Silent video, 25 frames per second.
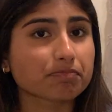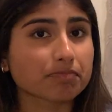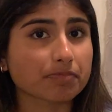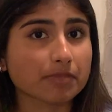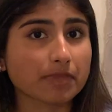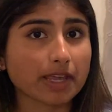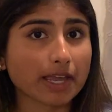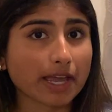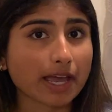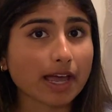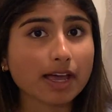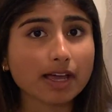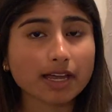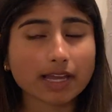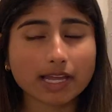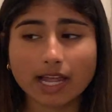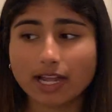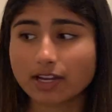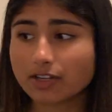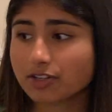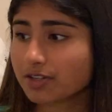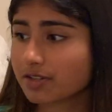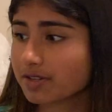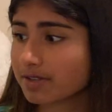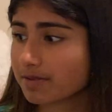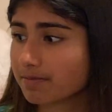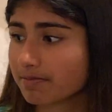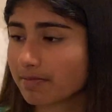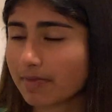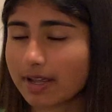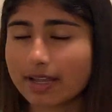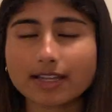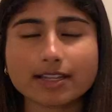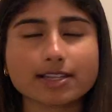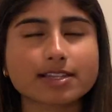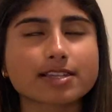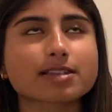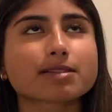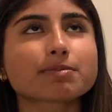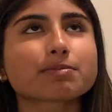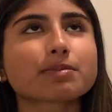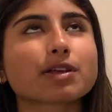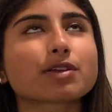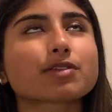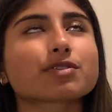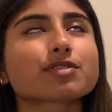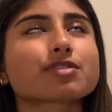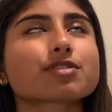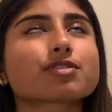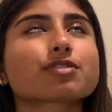yeah, it
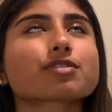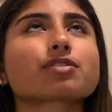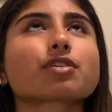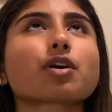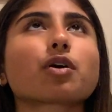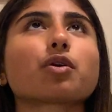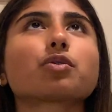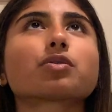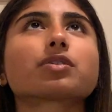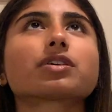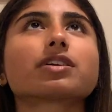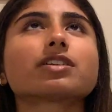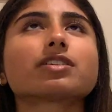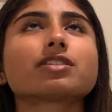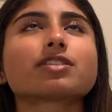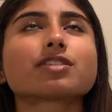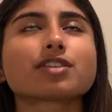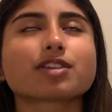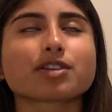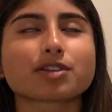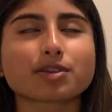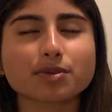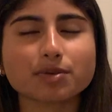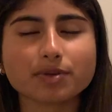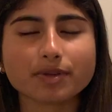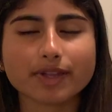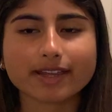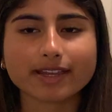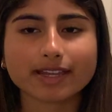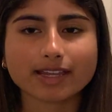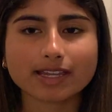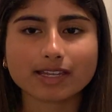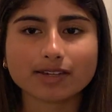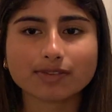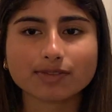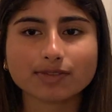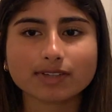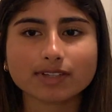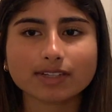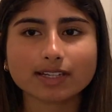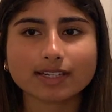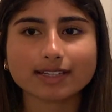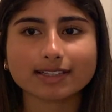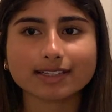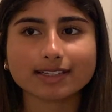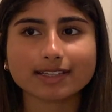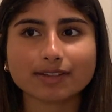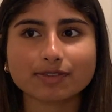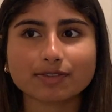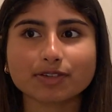smells so good too. Like even like
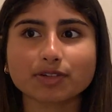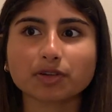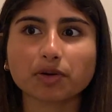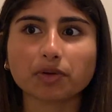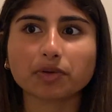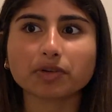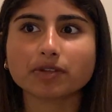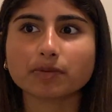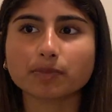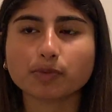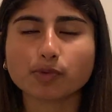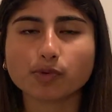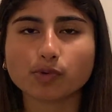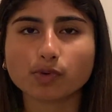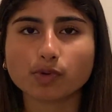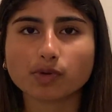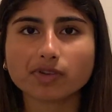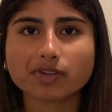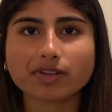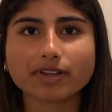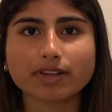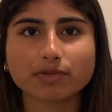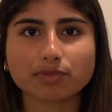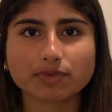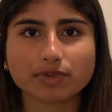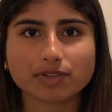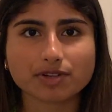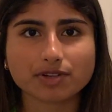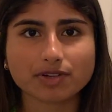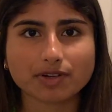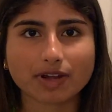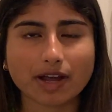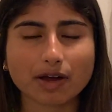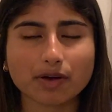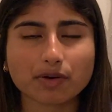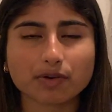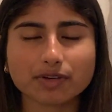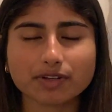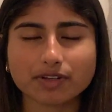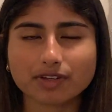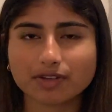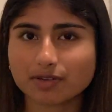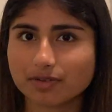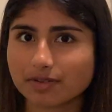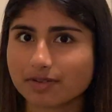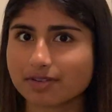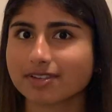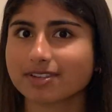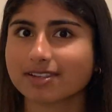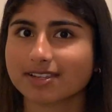if you go in the pool and once you're out,
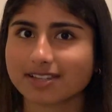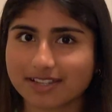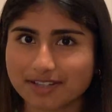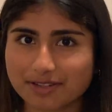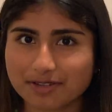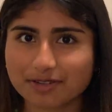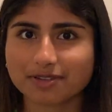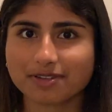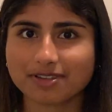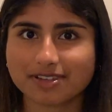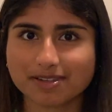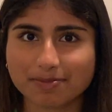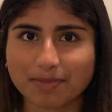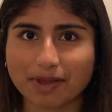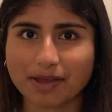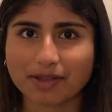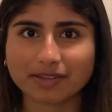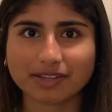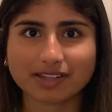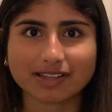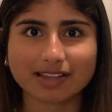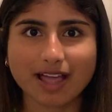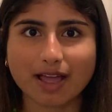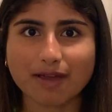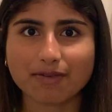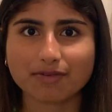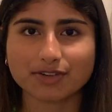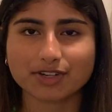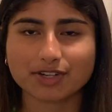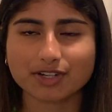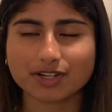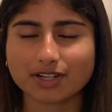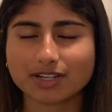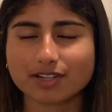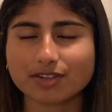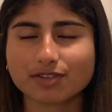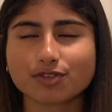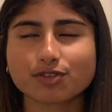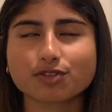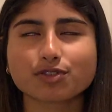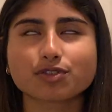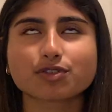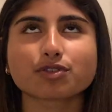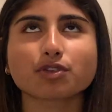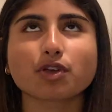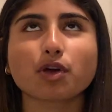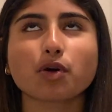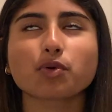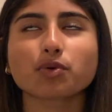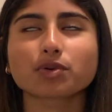you'll still smell the lavender. It's
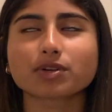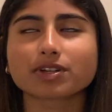so